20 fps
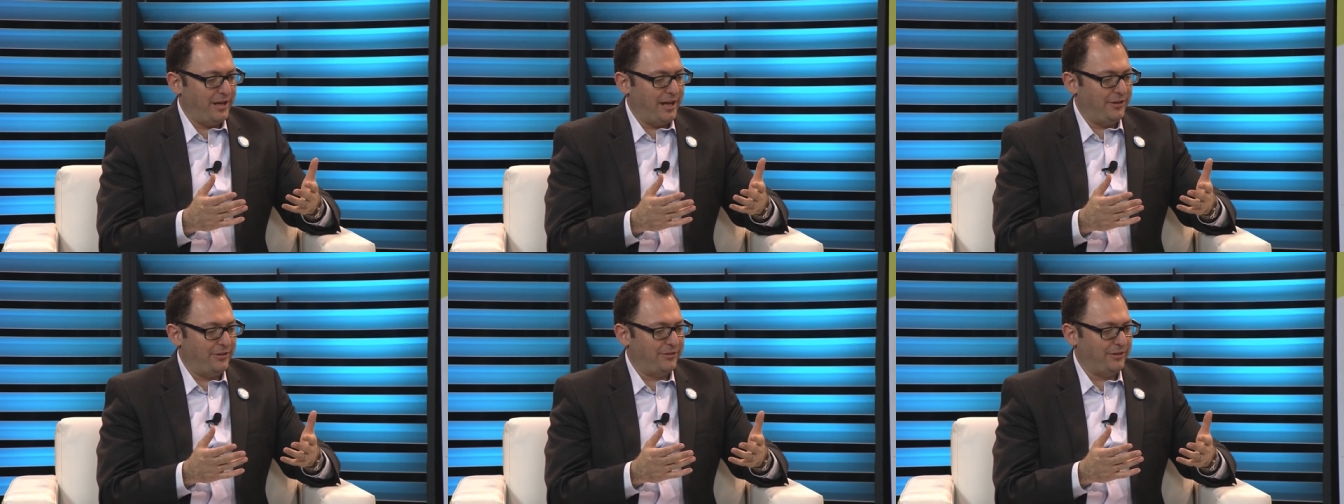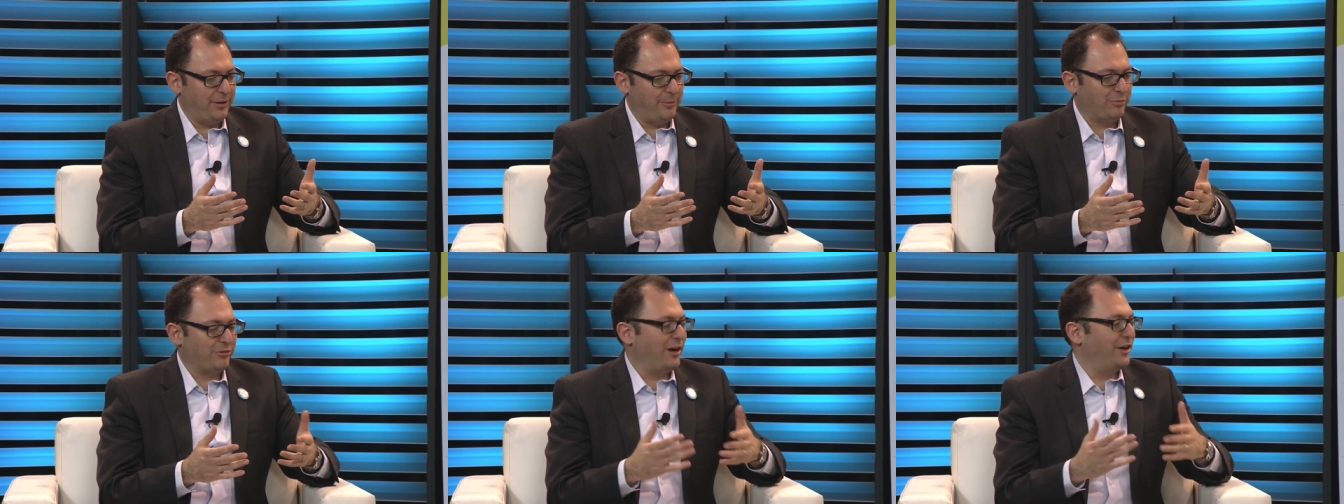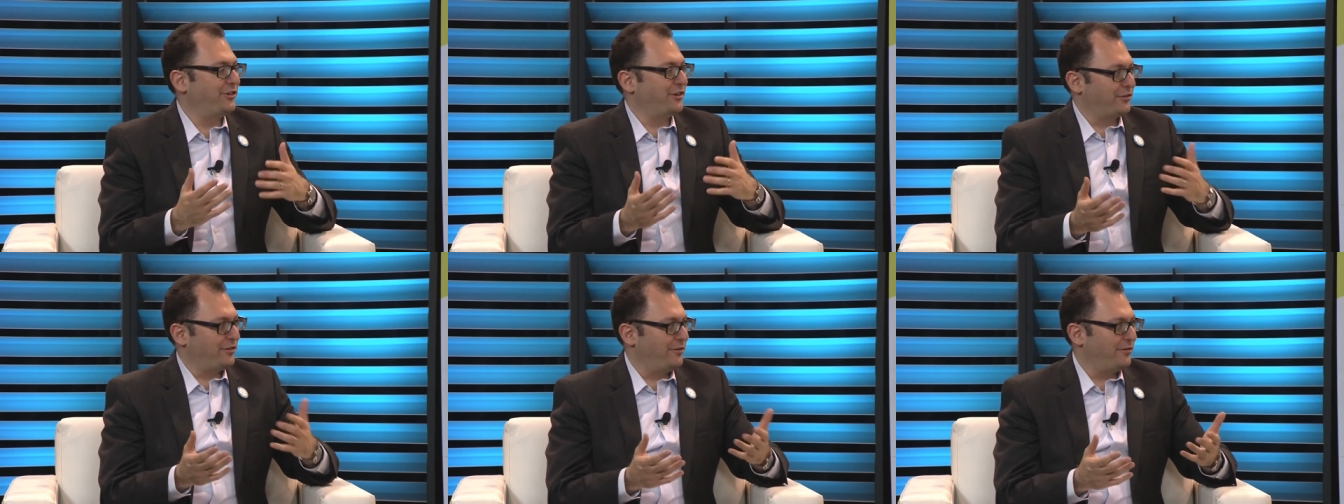as a
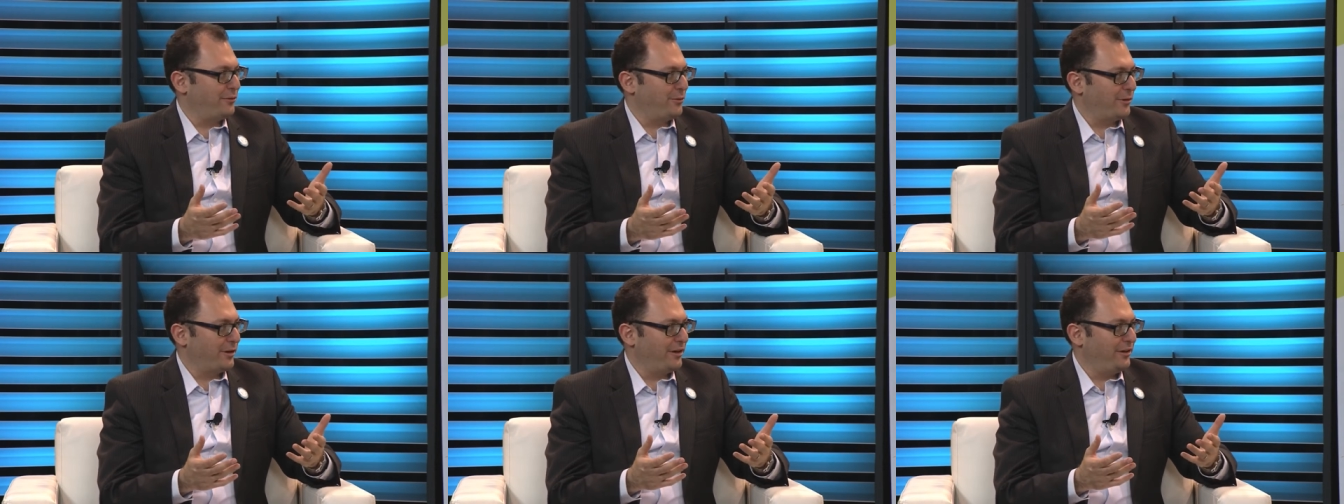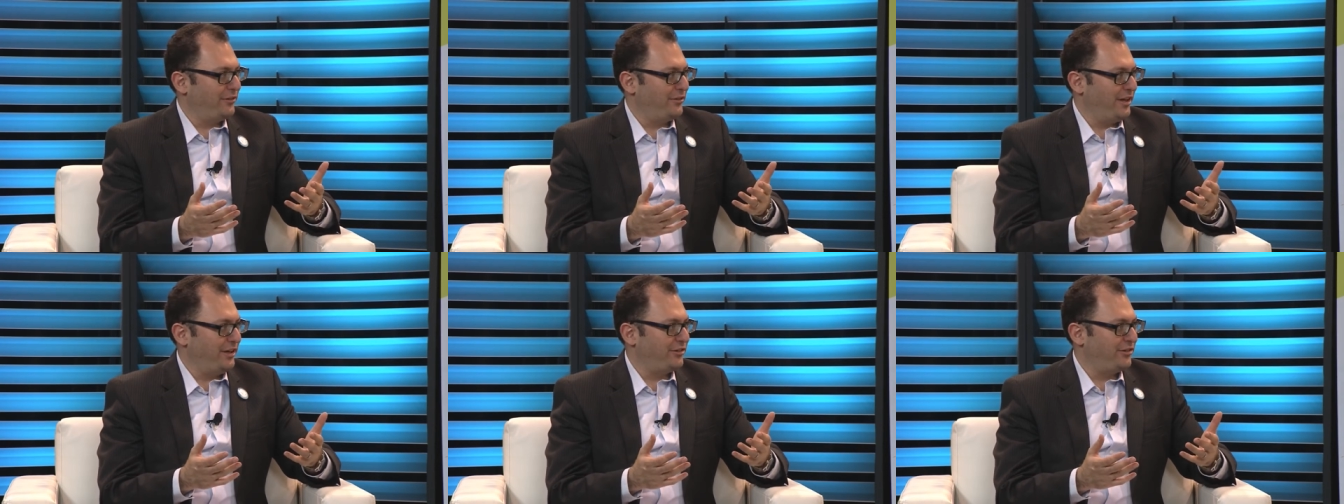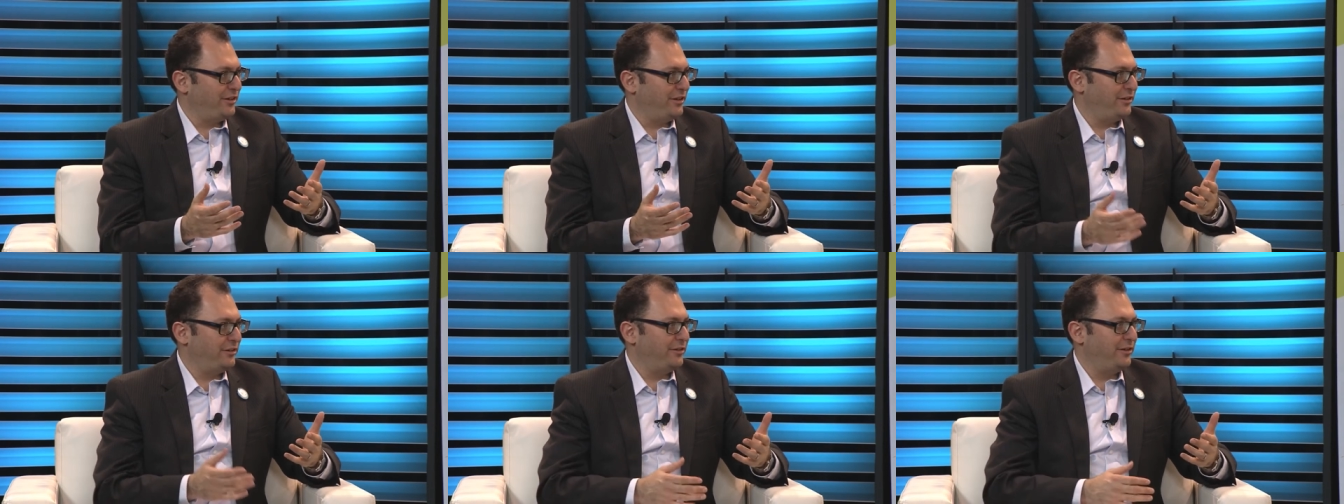project-driven
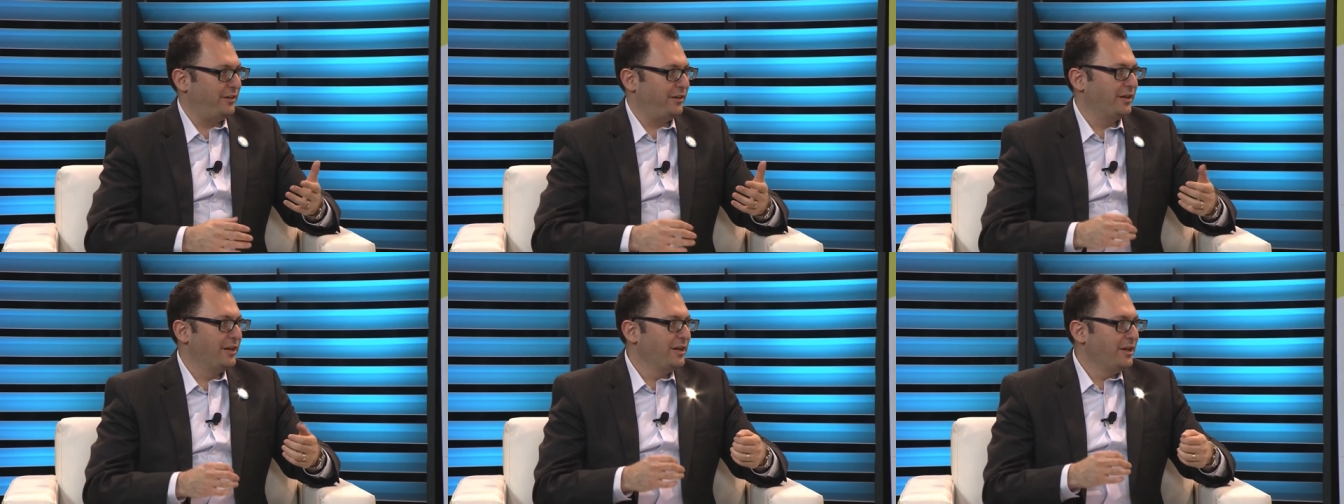organization to